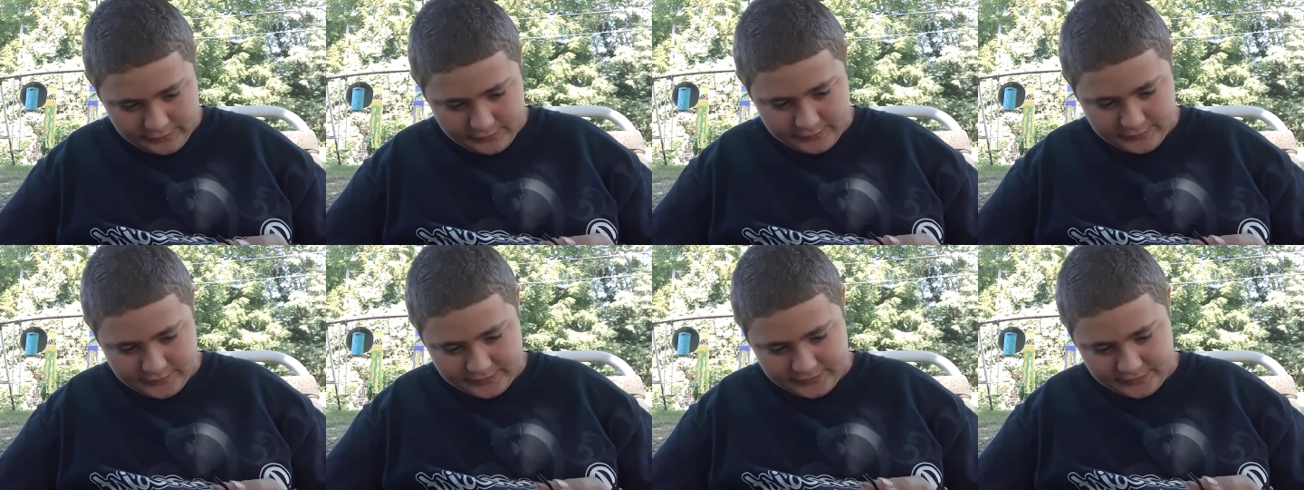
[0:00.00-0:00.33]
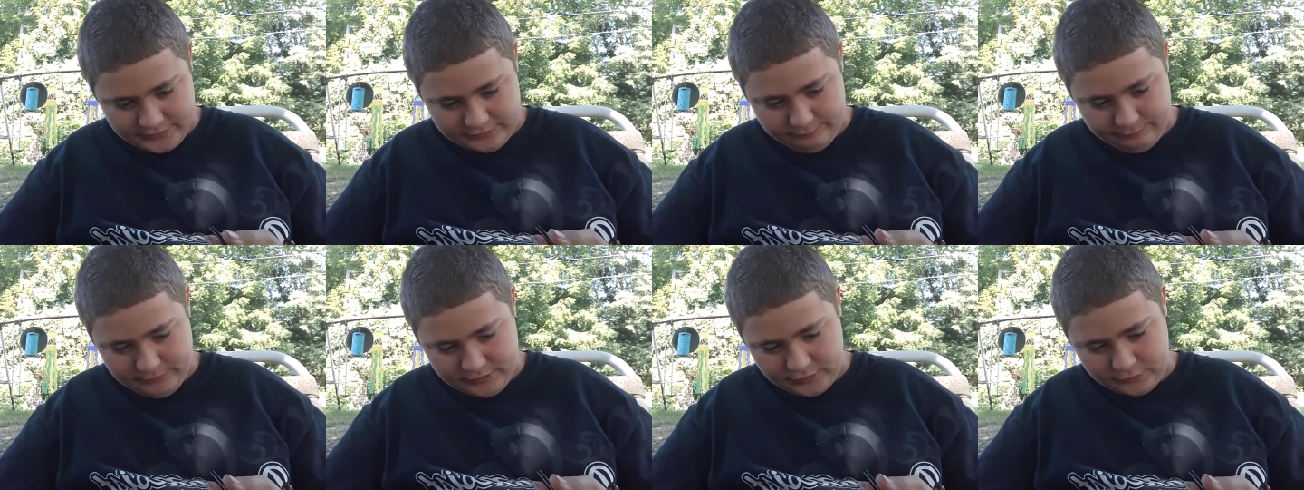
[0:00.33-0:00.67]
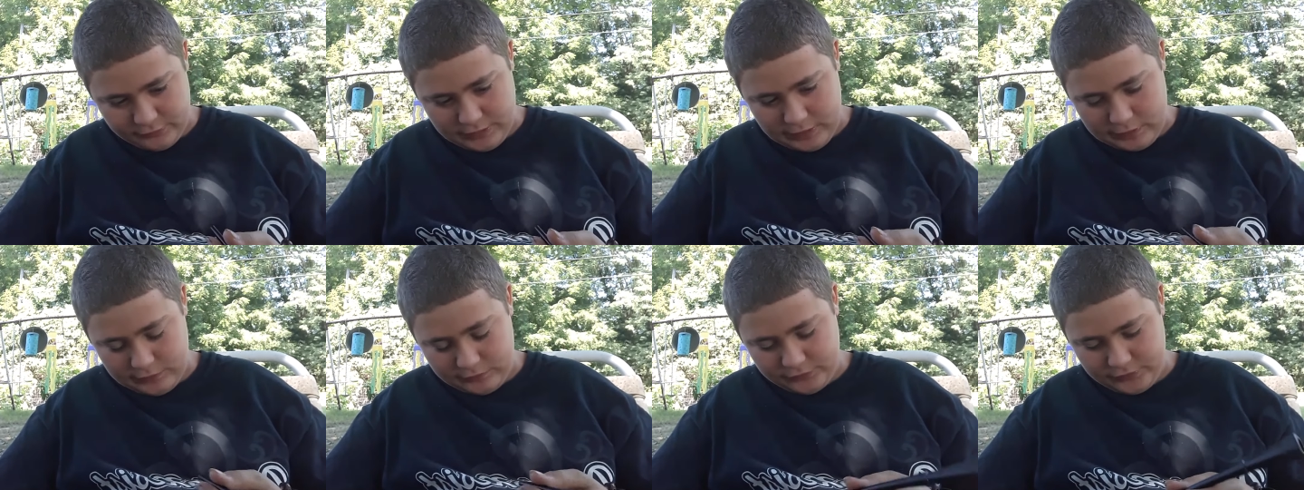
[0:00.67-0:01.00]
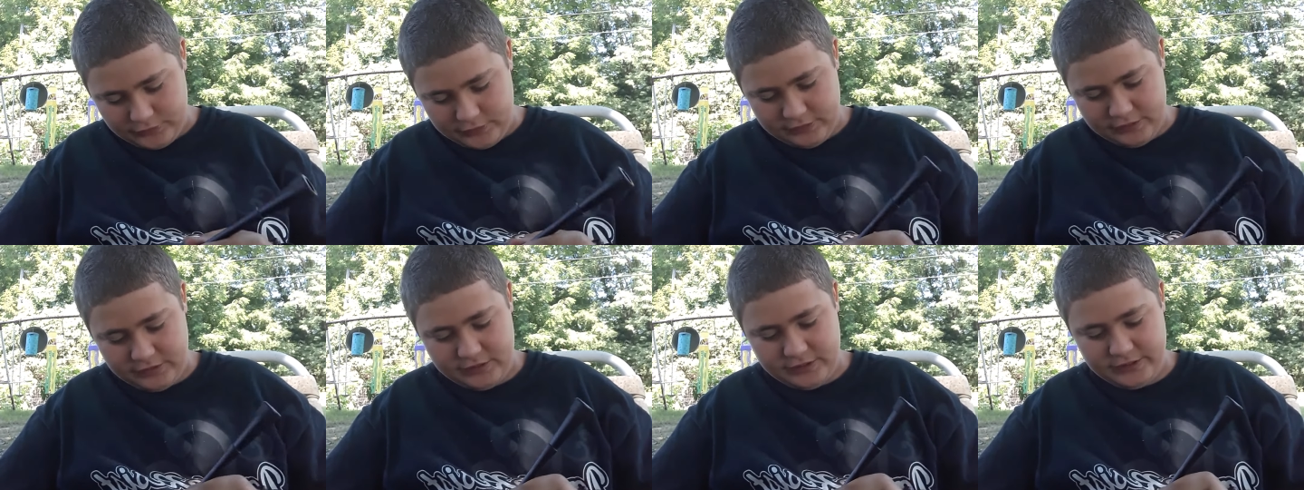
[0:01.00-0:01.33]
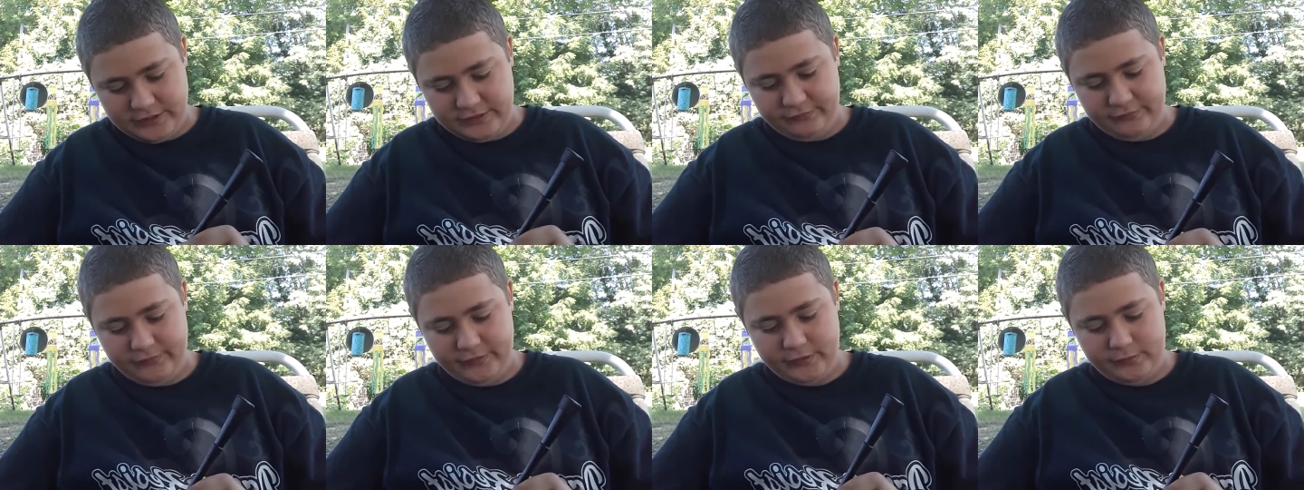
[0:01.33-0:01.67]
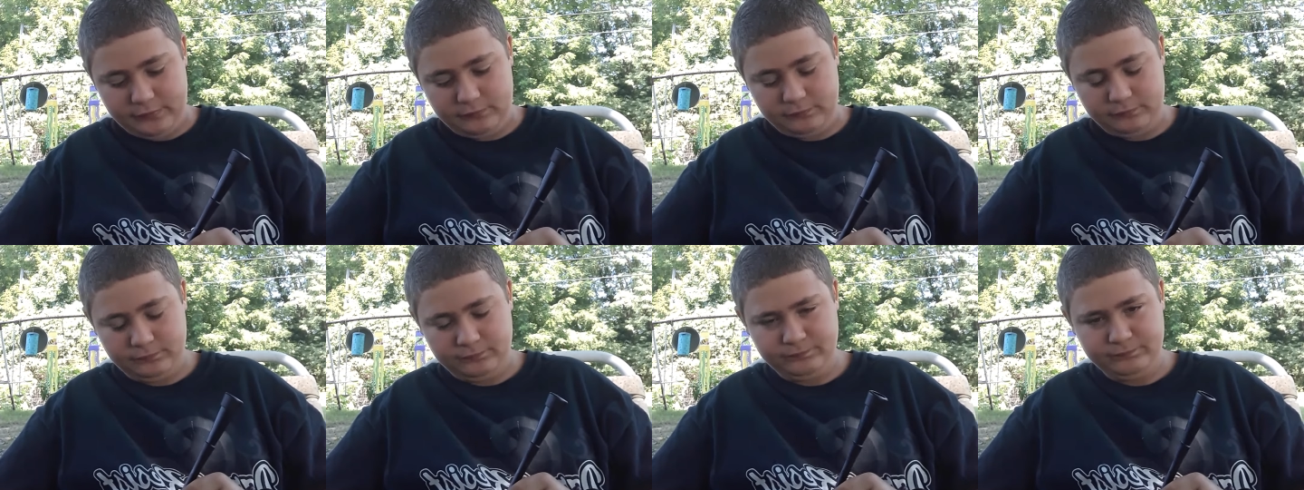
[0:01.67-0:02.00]
I just mess around with this. It's
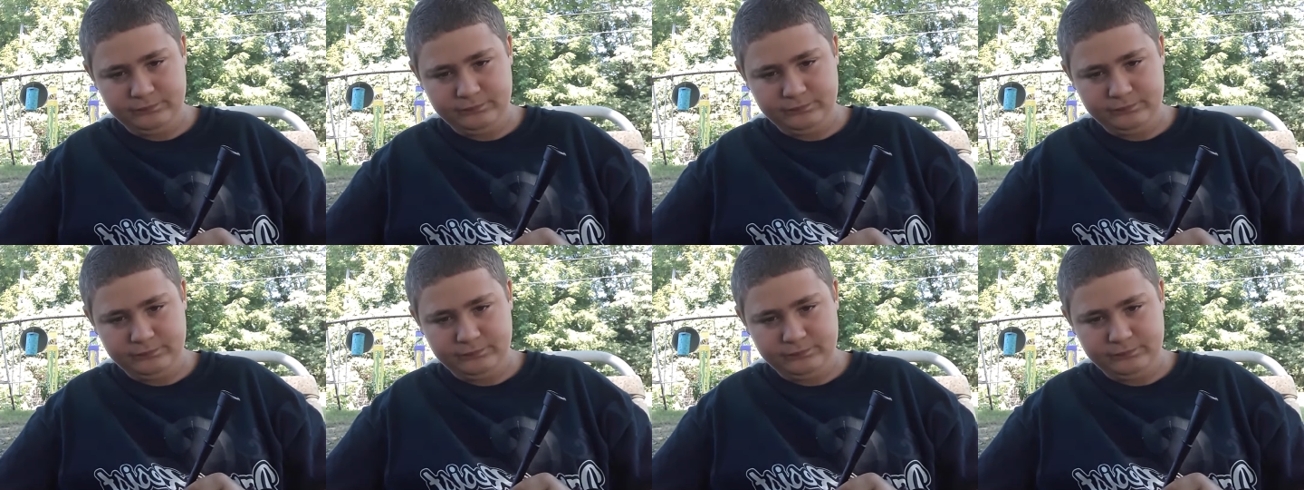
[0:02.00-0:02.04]
fun.